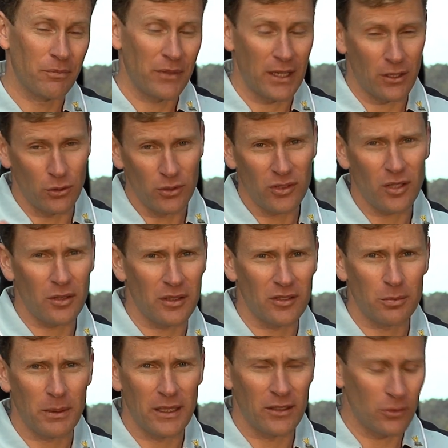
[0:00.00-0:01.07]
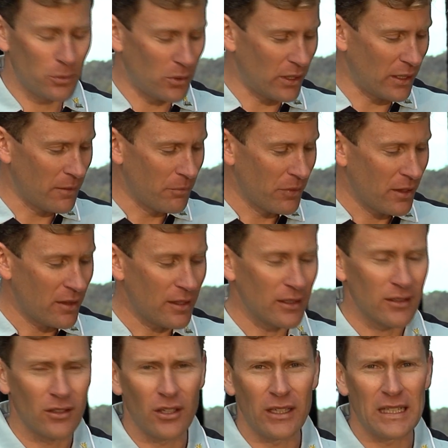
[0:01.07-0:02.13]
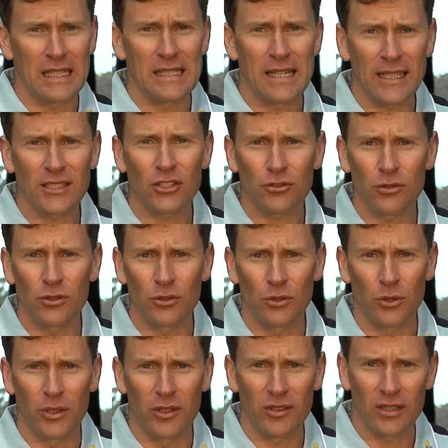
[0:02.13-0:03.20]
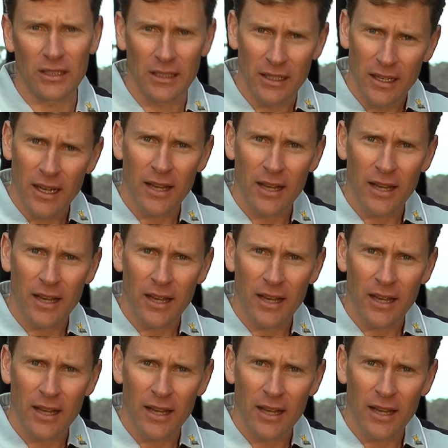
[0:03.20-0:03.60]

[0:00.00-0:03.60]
And it also explains why things like industrial noise can